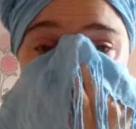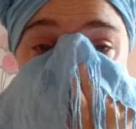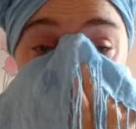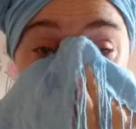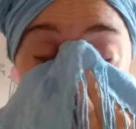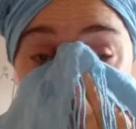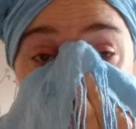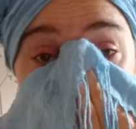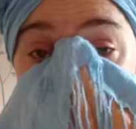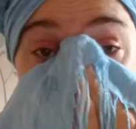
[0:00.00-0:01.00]
don't know,
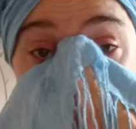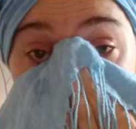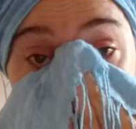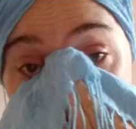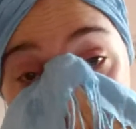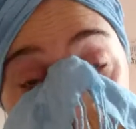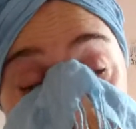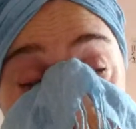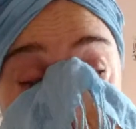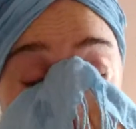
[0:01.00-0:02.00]
everything just came
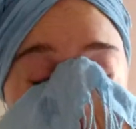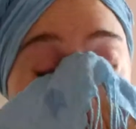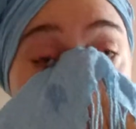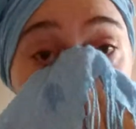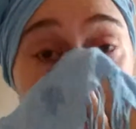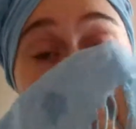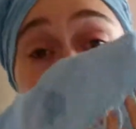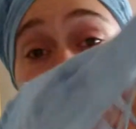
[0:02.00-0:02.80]
full circle. And then also you